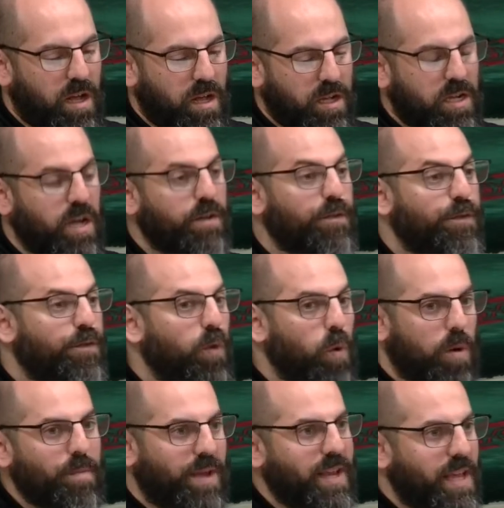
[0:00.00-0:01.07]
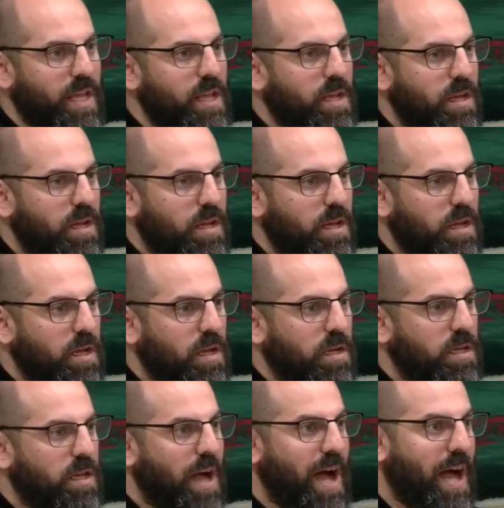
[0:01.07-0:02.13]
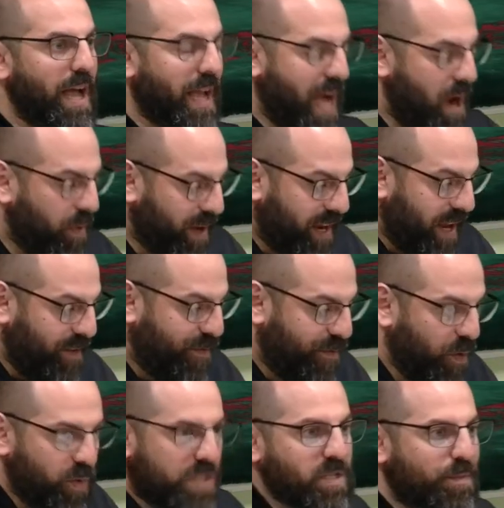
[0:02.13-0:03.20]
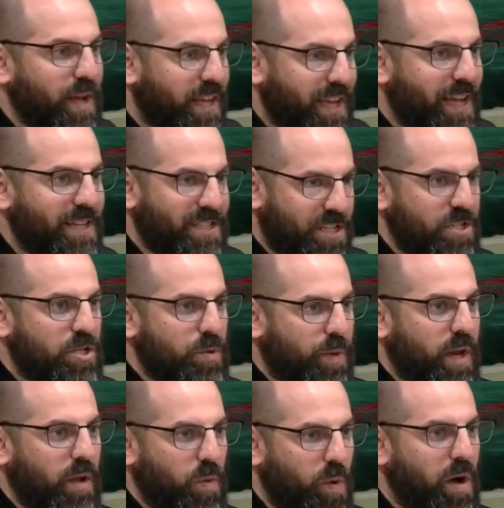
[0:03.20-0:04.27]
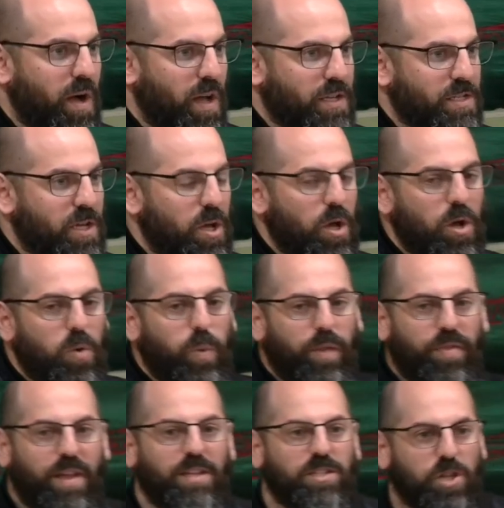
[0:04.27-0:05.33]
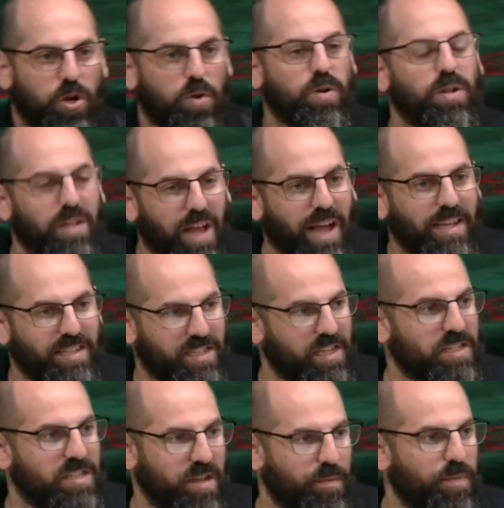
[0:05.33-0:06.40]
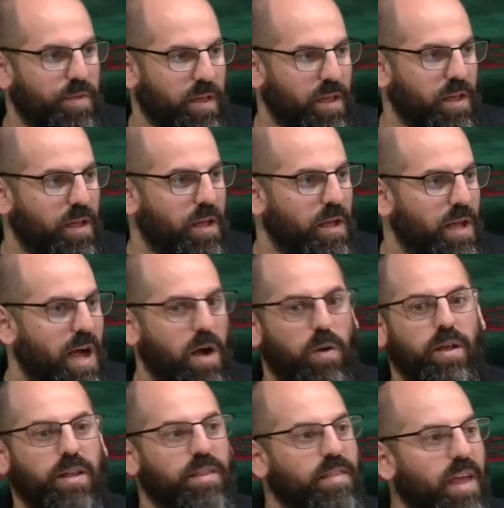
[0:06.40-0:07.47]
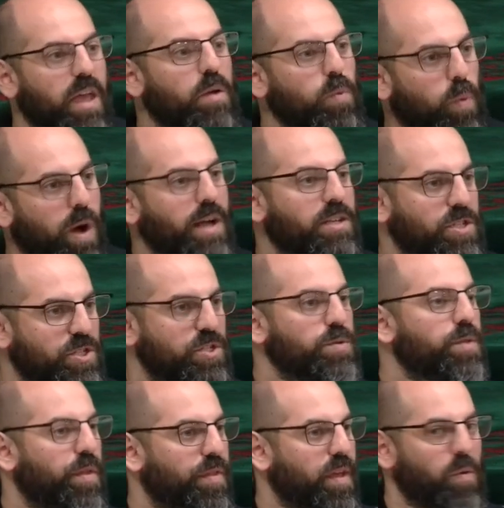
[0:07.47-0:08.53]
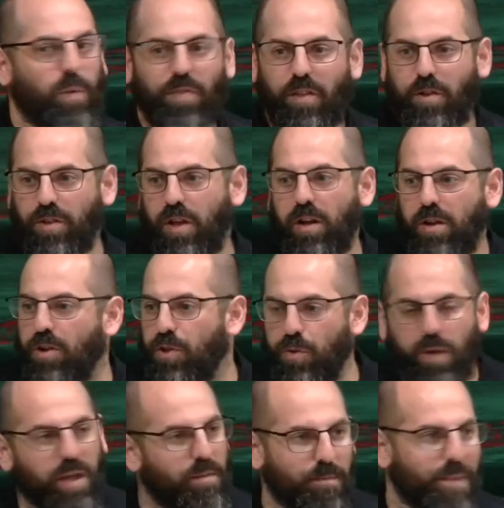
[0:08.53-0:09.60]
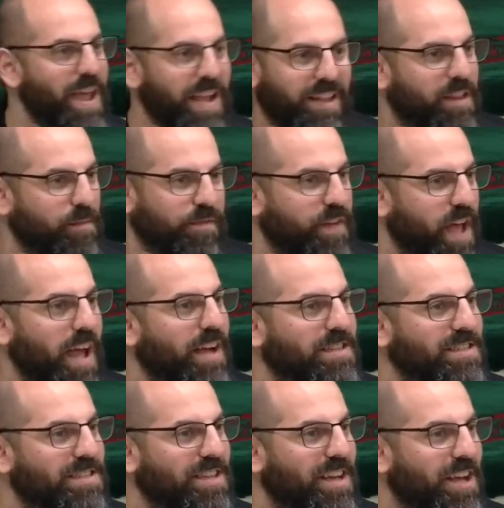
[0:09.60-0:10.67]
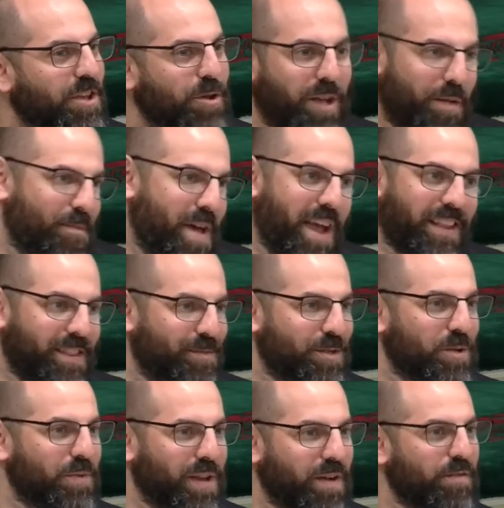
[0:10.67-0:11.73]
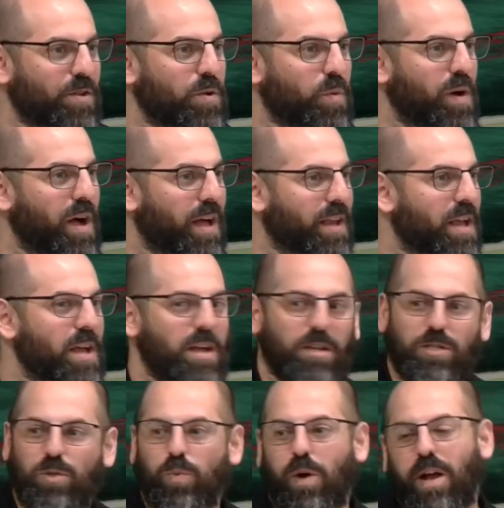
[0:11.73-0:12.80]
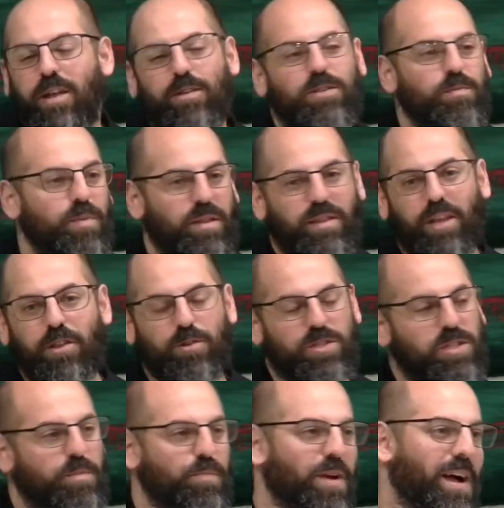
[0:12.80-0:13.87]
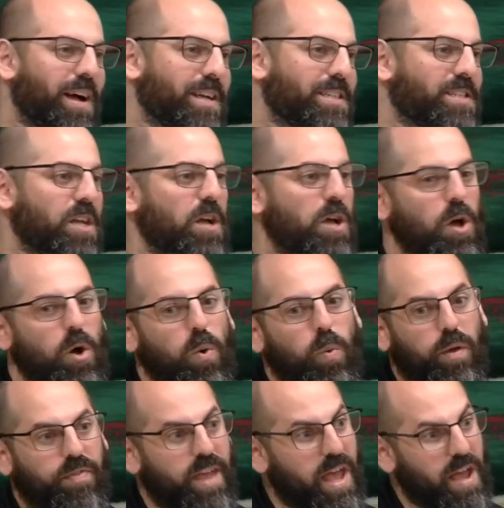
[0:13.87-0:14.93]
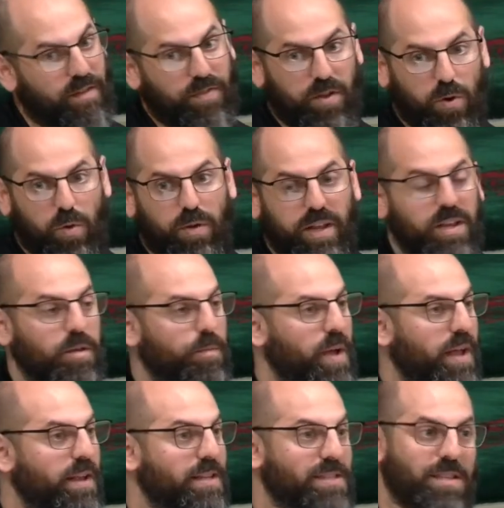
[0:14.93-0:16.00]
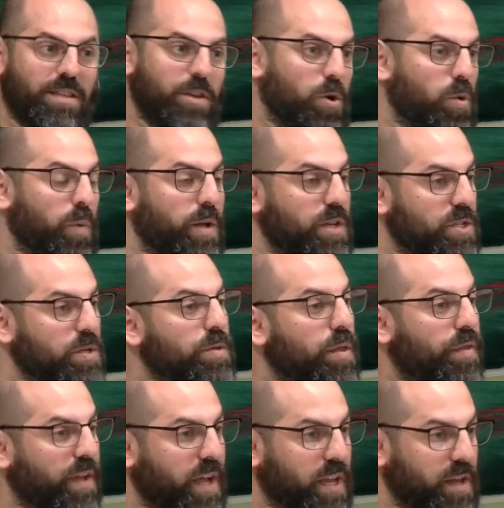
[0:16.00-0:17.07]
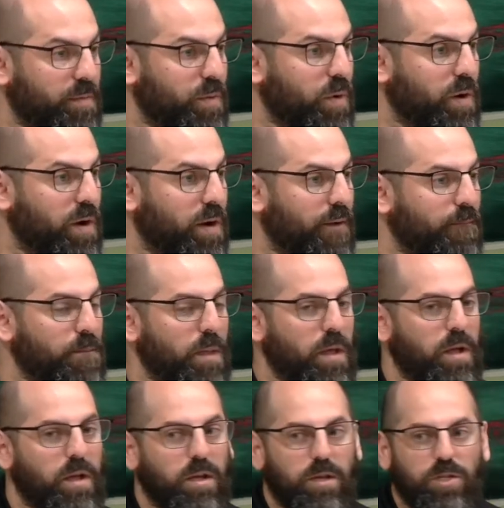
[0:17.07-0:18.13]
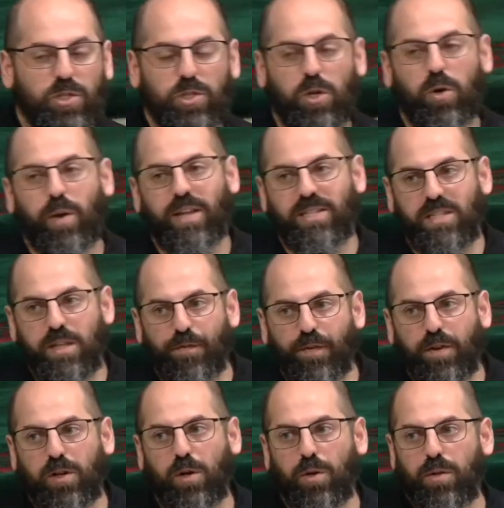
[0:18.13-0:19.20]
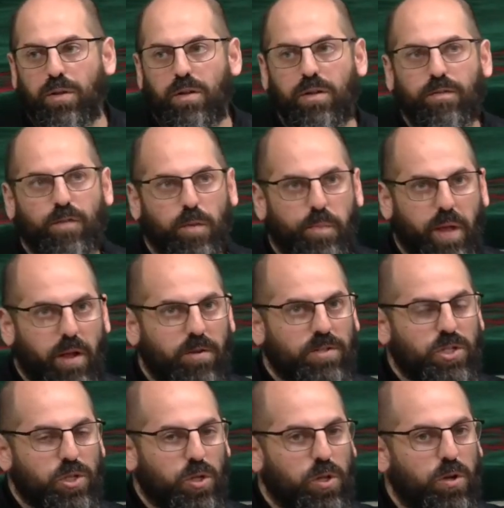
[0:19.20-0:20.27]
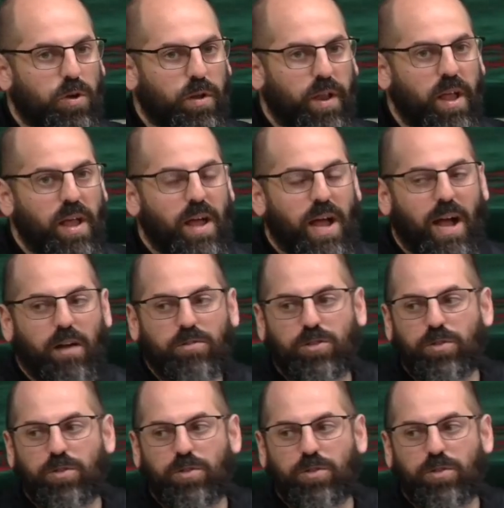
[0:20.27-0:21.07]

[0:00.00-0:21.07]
conformity, how can I force my kids to do what I want, with internalizing something. How can they want to do the thing? When they're younger, you can make them fast. You can make them do whatever you want. So why? But then you're surprised when they have their own independence and they don't want to do the thing anymore. So it's difficult for parents to learn how to